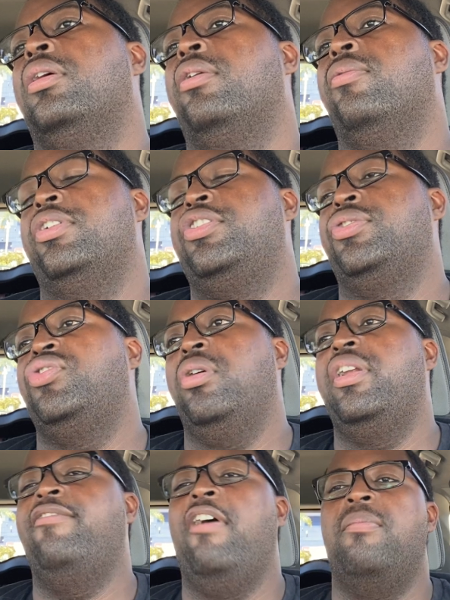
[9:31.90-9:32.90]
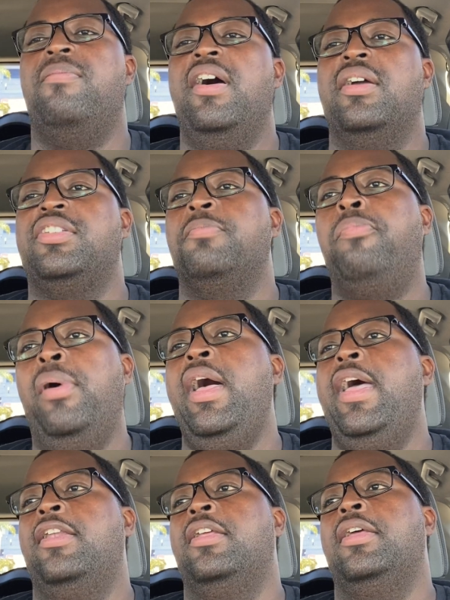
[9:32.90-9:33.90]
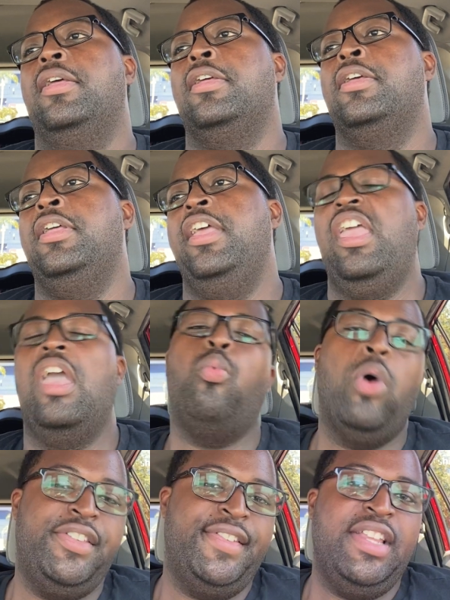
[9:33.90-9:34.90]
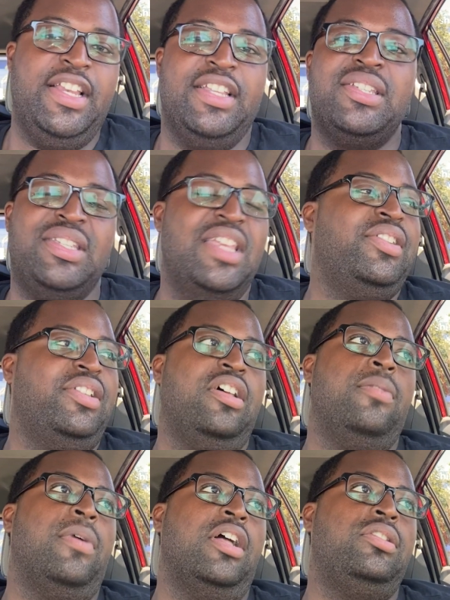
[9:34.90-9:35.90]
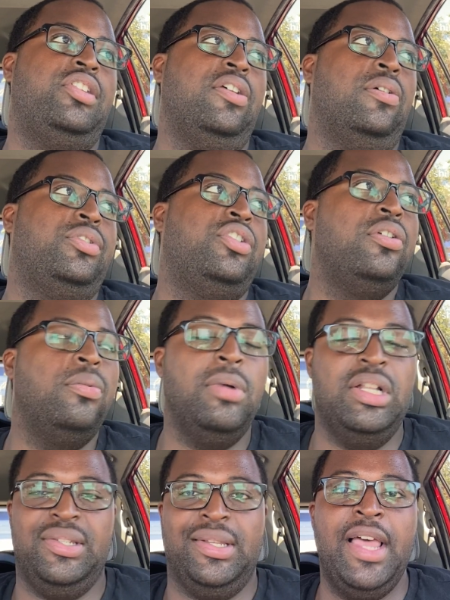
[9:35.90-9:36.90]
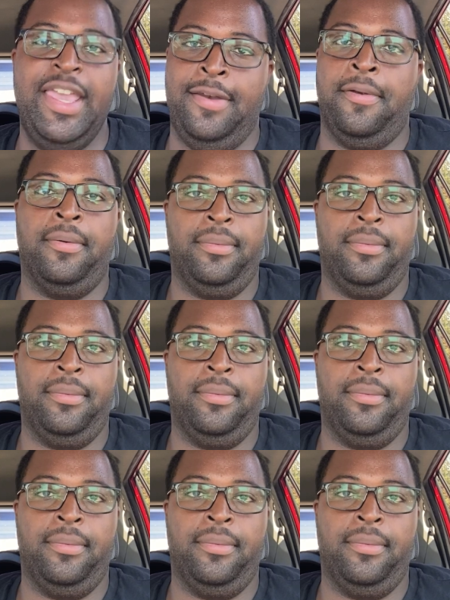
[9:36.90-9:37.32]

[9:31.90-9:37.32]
which was $25, but it wasn't in the system until 2 months later.